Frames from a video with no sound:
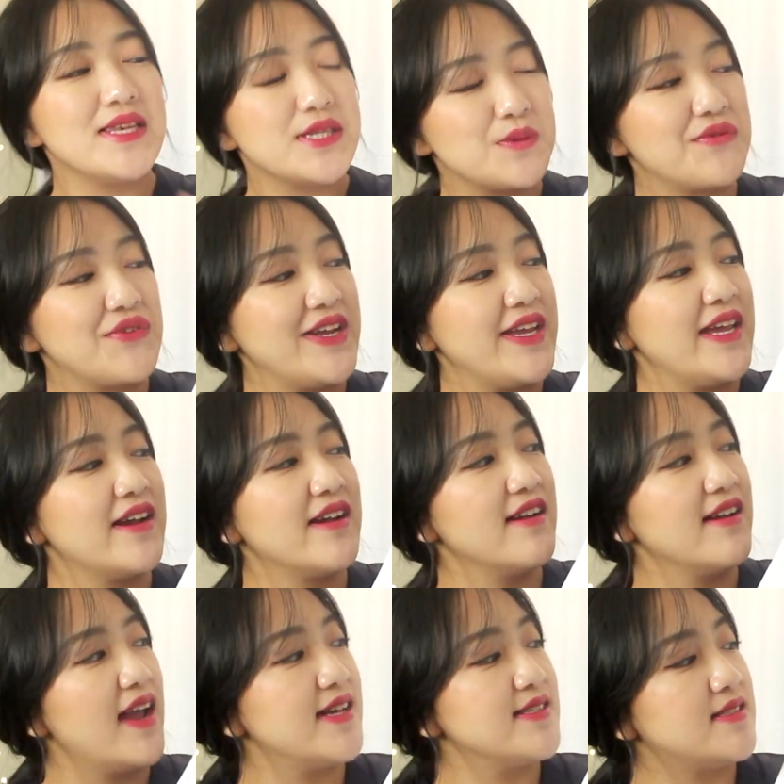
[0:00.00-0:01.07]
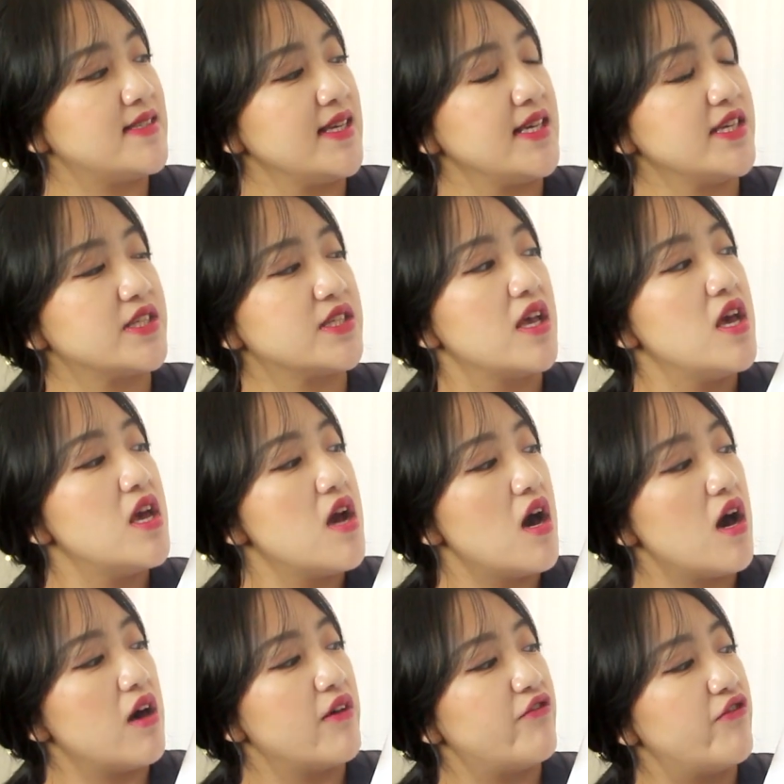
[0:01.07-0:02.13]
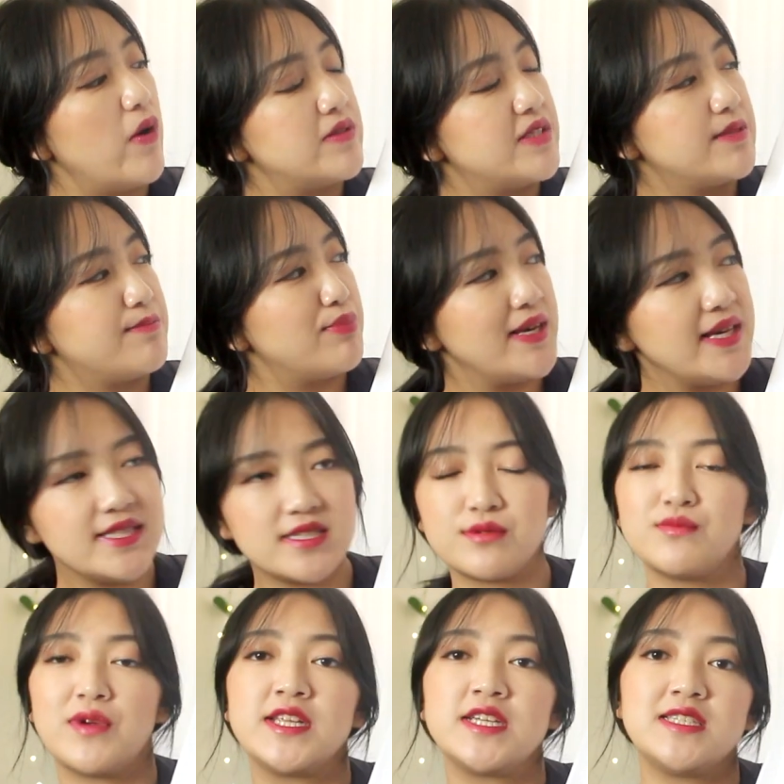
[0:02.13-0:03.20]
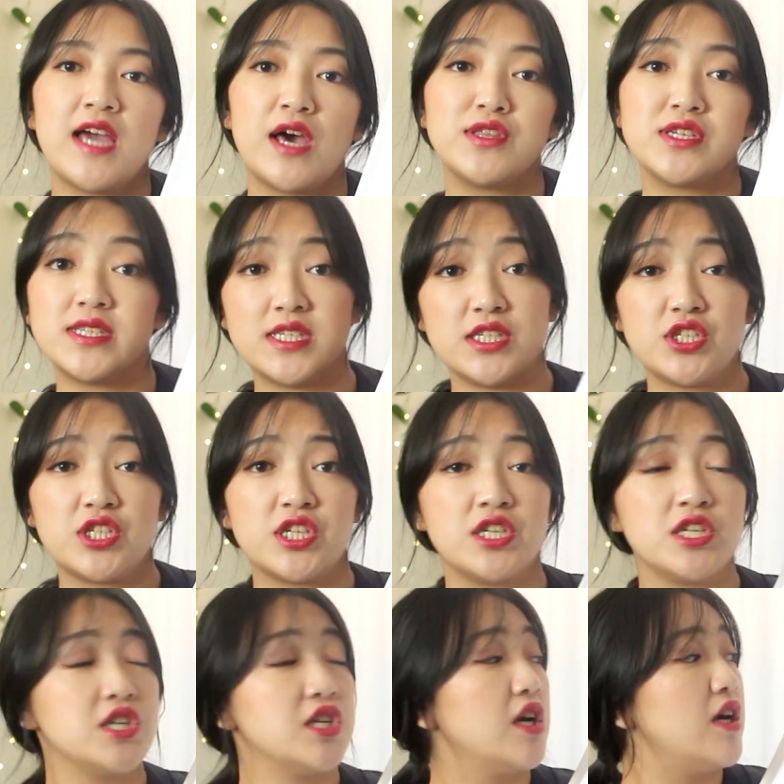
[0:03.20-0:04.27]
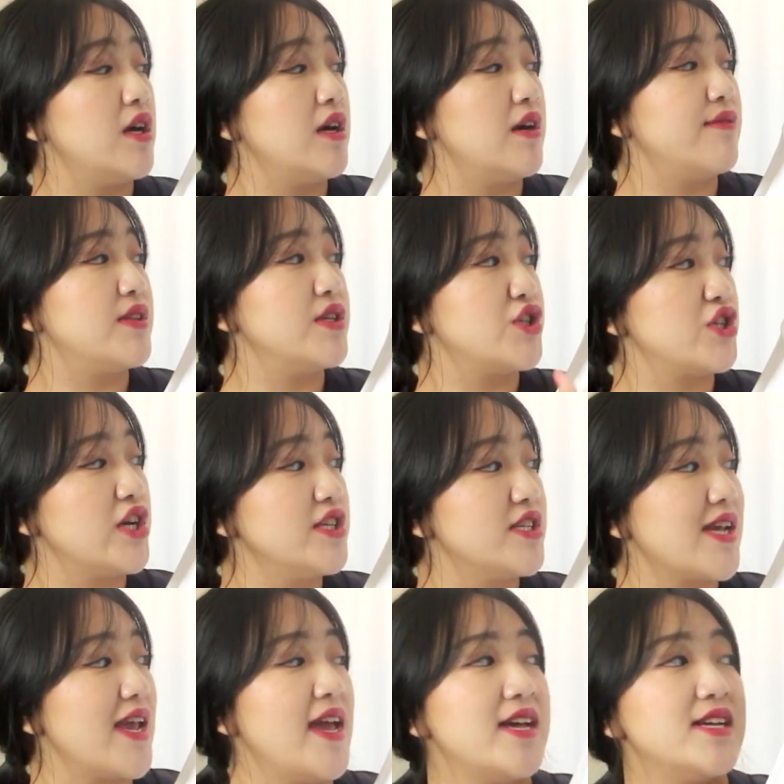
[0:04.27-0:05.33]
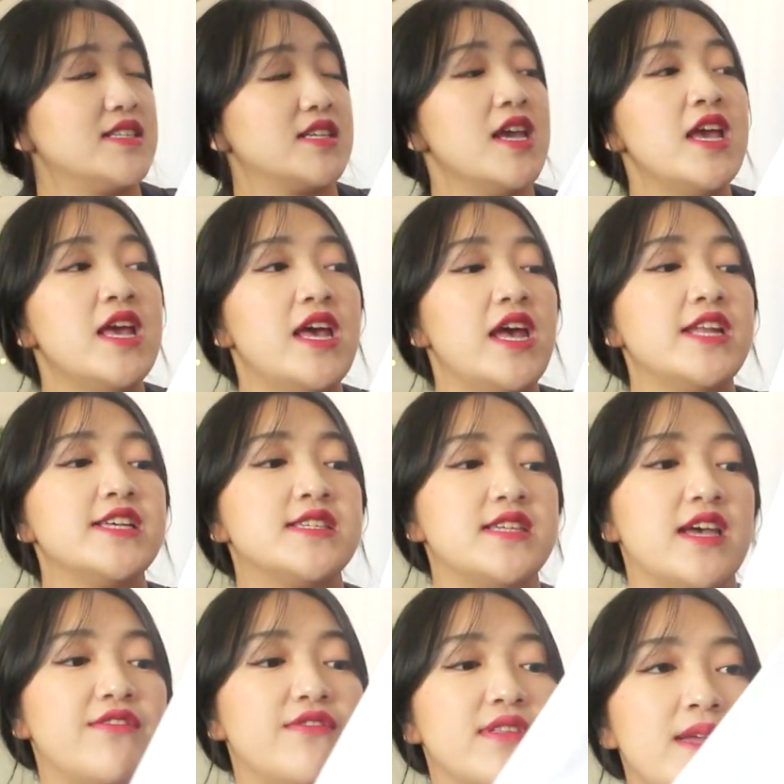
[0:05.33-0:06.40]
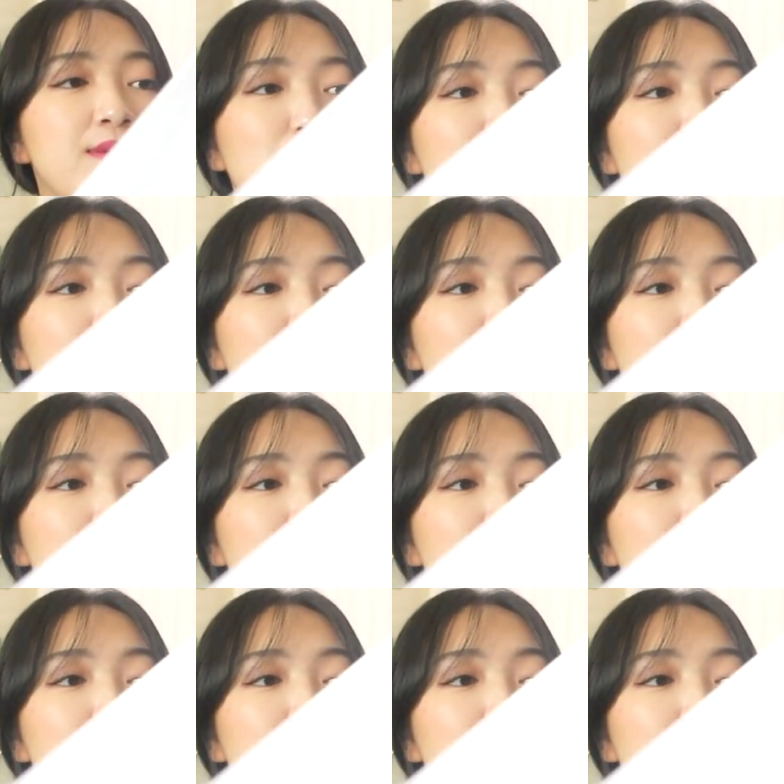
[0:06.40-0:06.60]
This one right here has these folded pleats running down the center of the shirt, and it is definitely